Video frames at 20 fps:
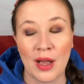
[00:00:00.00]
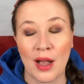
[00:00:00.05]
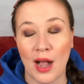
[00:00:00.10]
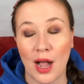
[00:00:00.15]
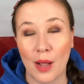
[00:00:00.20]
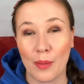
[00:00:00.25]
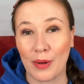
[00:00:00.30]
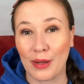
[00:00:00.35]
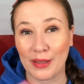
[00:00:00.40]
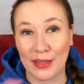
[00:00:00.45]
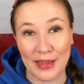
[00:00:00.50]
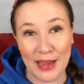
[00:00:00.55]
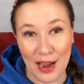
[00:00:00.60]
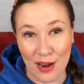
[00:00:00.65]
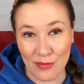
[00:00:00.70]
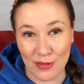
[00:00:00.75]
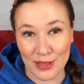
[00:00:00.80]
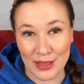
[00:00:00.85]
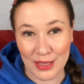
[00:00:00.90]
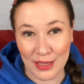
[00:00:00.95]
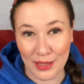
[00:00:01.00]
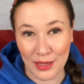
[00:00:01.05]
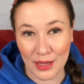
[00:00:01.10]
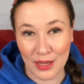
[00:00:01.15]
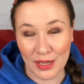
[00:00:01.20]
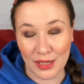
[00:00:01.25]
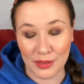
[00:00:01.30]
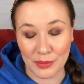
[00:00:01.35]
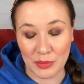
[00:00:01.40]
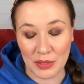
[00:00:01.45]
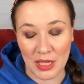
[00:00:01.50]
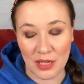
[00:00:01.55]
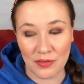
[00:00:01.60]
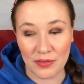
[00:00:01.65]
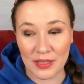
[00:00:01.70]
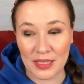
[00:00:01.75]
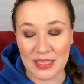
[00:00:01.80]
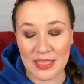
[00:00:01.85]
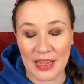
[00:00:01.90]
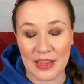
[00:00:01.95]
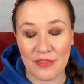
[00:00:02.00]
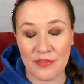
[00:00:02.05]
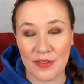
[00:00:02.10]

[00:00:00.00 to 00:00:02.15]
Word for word: I bought like everything in Gingham Love because I